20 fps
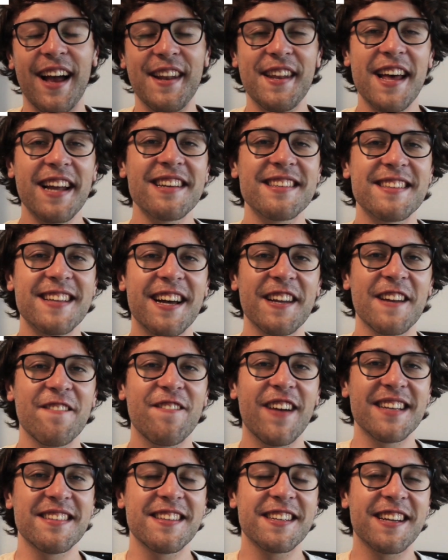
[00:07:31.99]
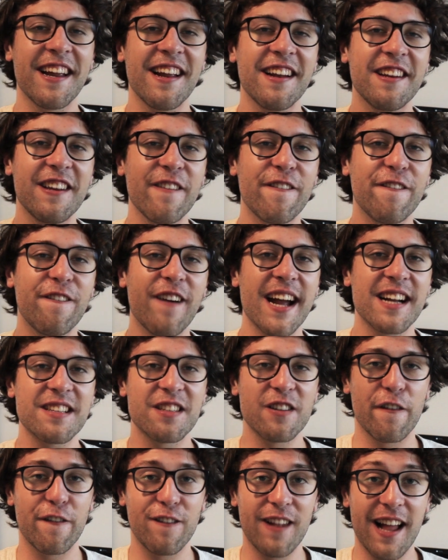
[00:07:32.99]
Another study investigated the
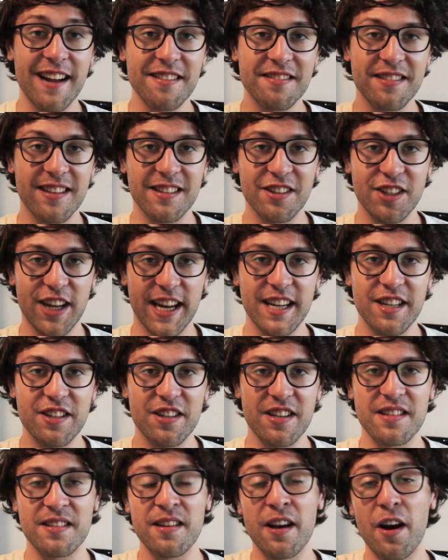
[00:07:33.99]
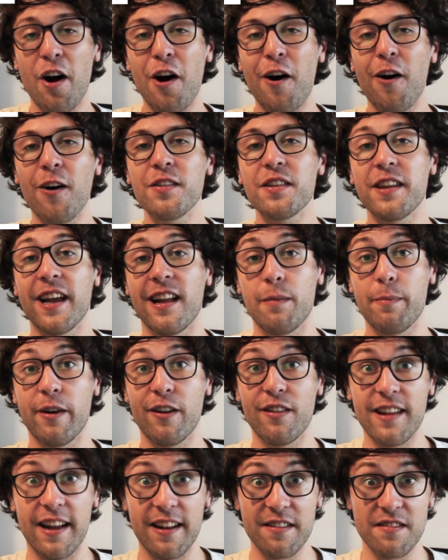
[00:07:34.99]
effects of lifestyle changes on
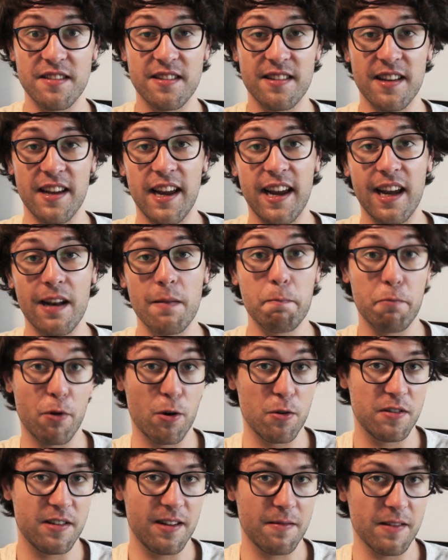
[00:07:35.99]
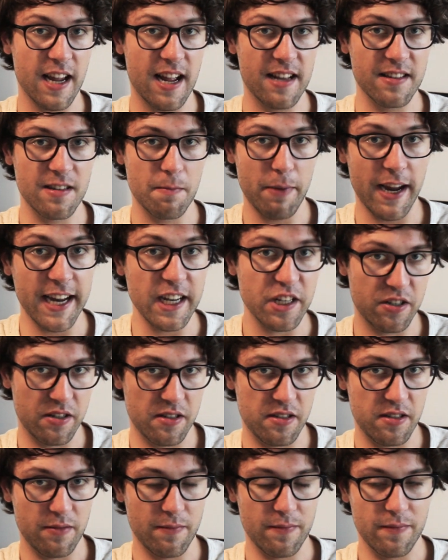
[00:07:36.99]
telomere lengths in prostate cancer
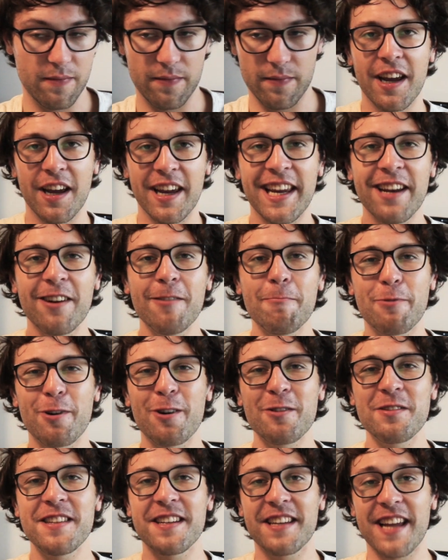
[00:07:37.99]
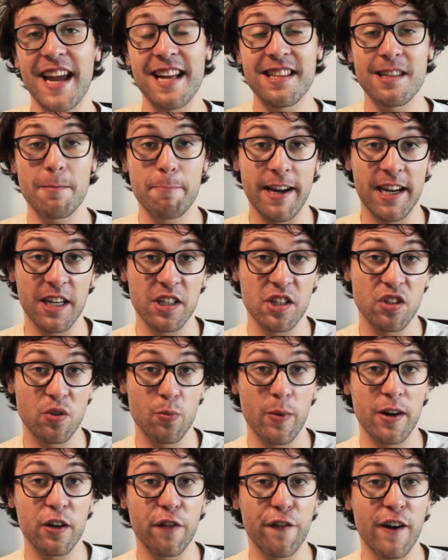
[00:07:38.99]
patients. Here, prostate cancer patients
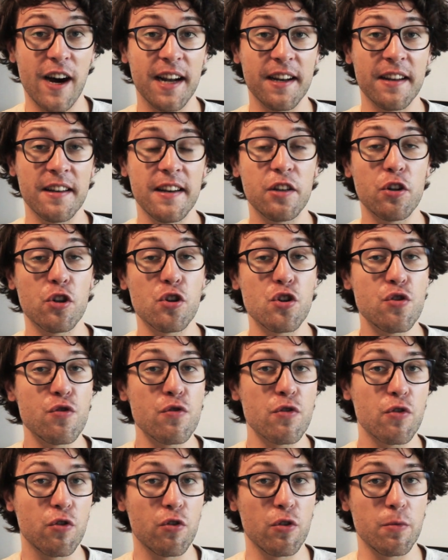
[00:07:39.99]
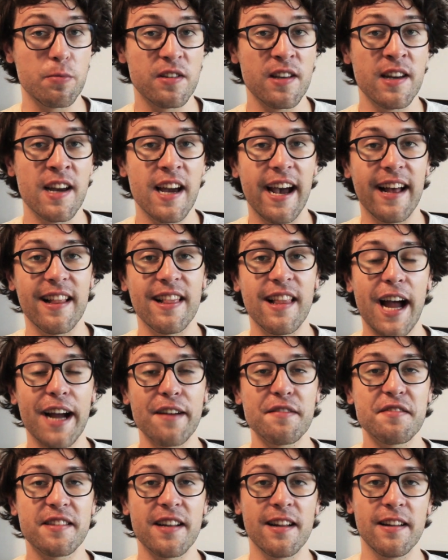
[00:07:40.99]
were divided into two groups, a
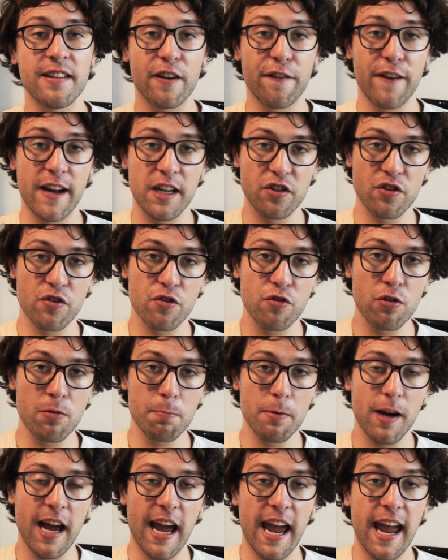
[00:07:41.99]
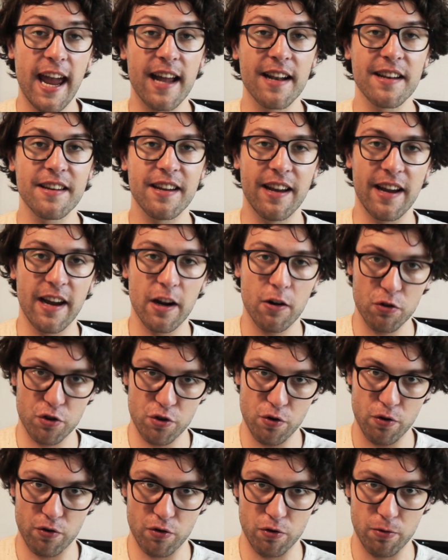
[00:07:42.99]
lifestyle intervention group and a
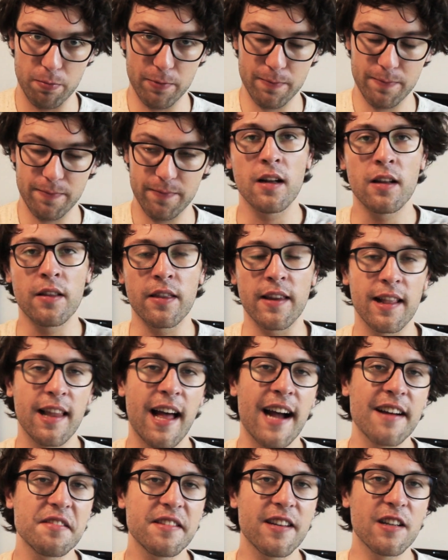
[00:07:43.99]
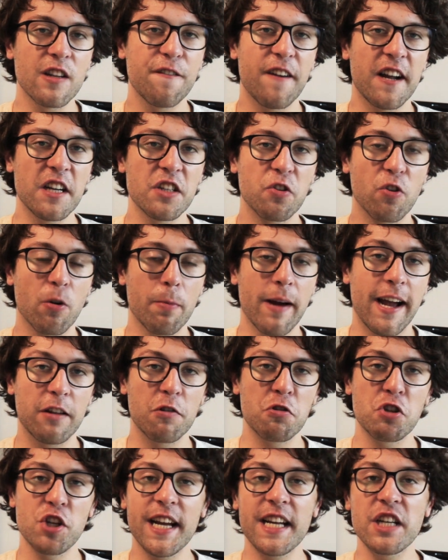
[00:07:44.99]
control group. The lifestyle intervention group had
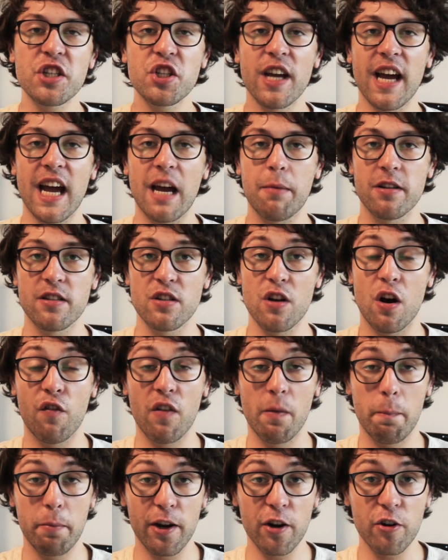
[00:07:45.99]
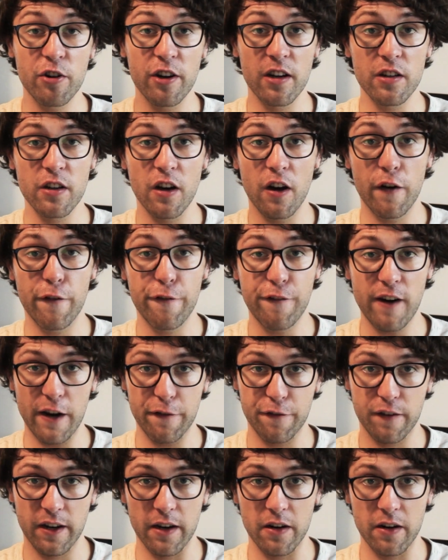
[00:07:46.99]
to change their habits over a period of five